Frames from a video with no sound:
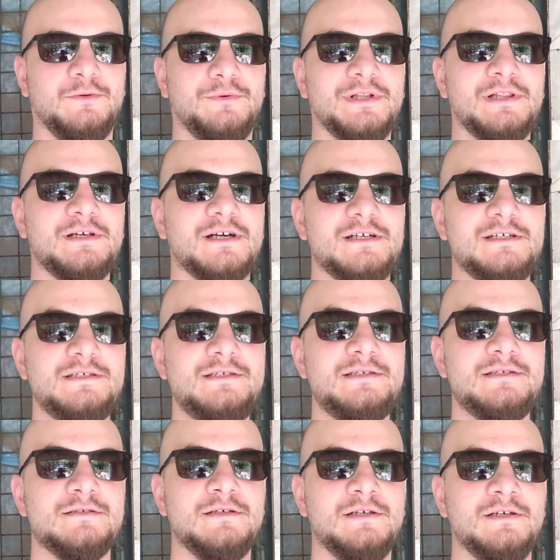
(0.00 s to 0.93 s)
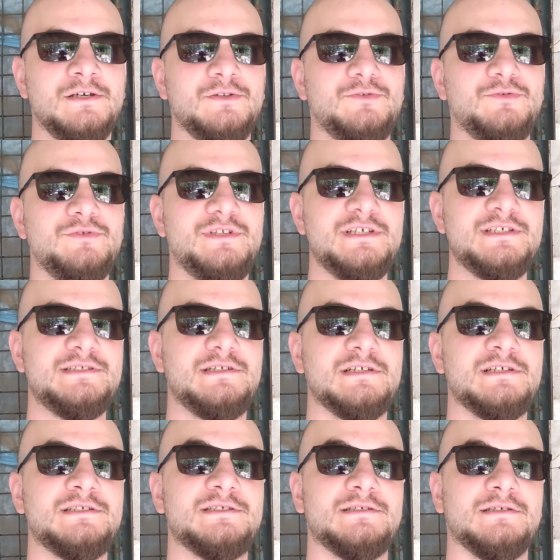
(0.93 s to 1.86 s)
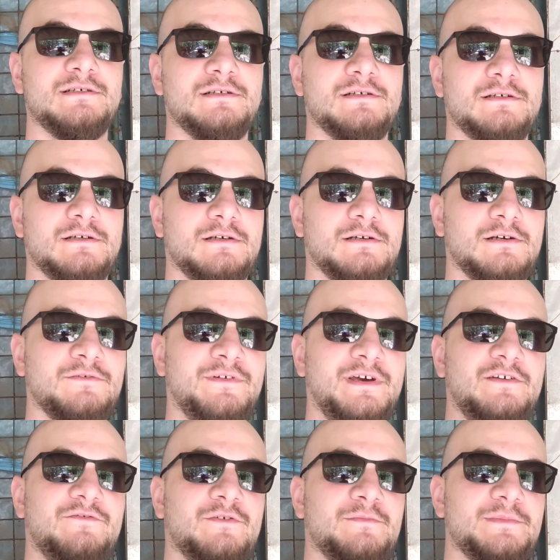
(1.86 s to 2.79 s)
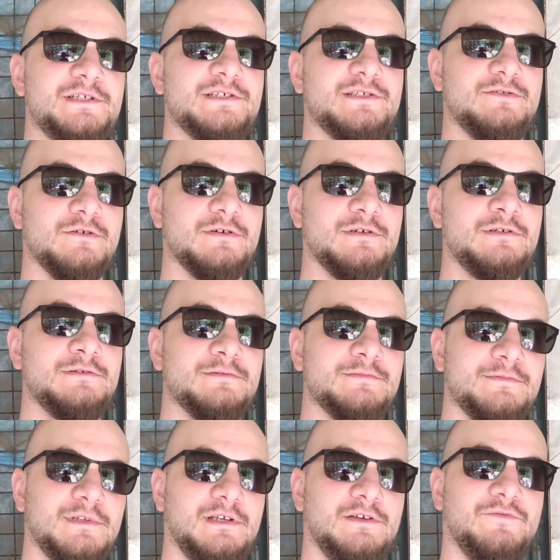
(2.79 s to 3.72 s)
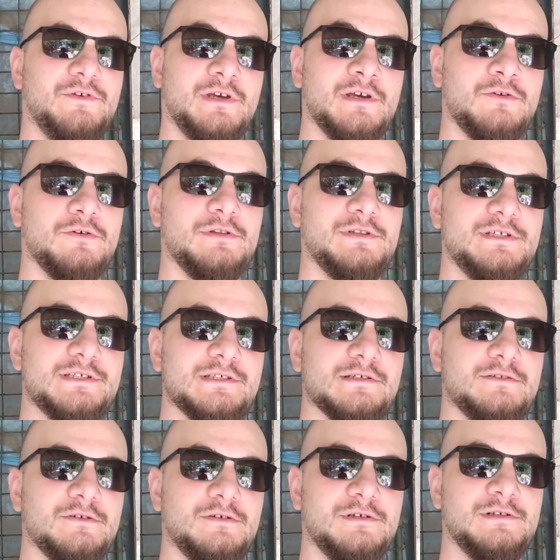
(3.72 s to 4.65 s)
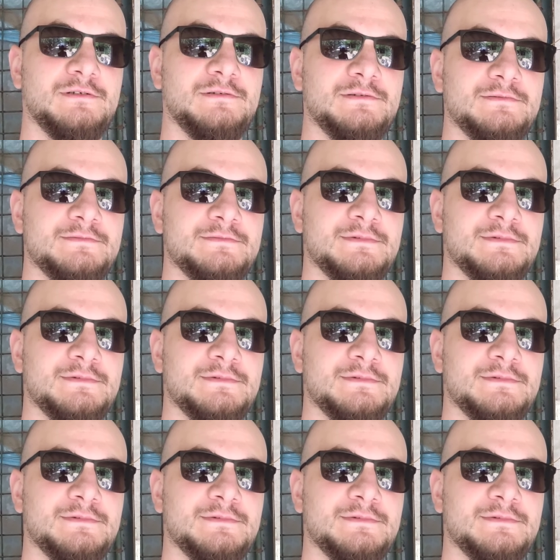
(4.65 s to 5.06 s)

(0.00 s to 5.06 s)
Well, guys, two districts away from this door, if you can call this a door,